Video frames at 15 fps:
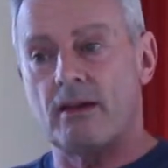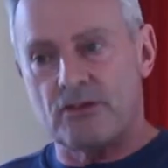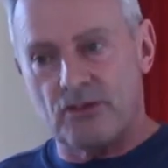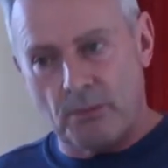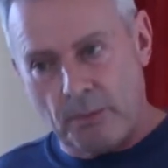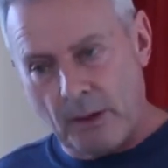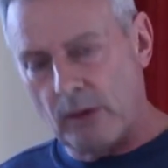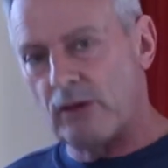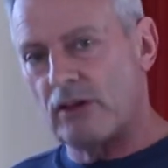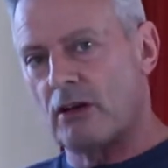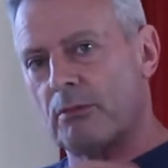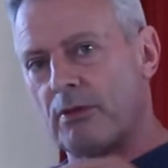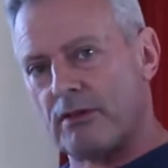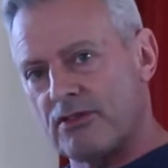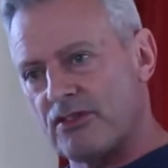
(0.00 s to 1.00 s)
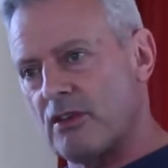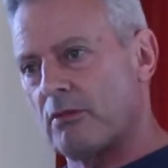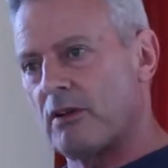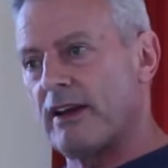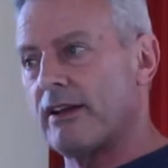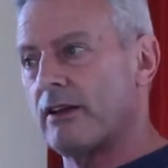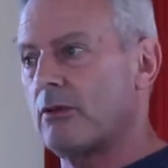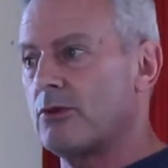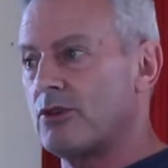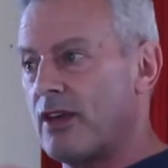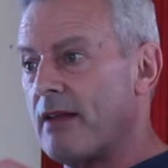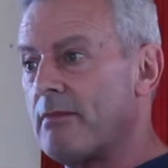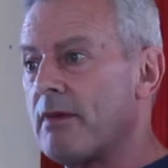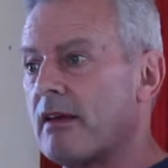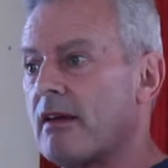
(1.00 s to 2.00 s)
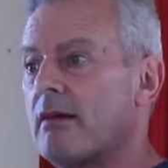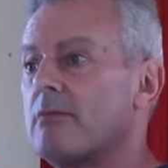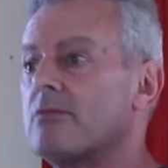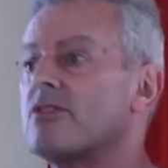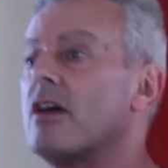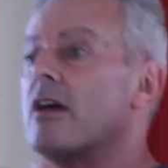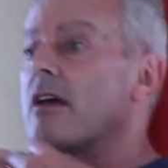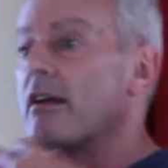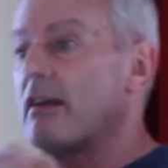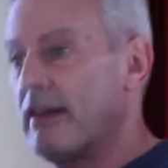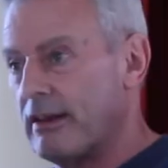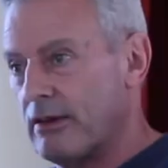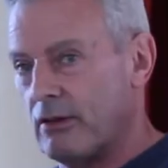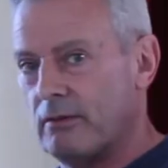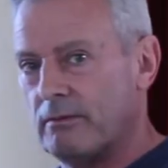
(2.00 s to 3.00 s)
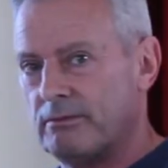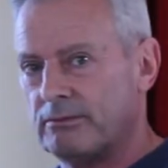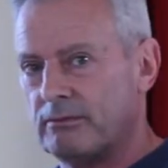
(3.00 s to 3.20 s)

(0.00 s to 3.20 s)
It's a build-up of the subclinical, which then becomes clinical.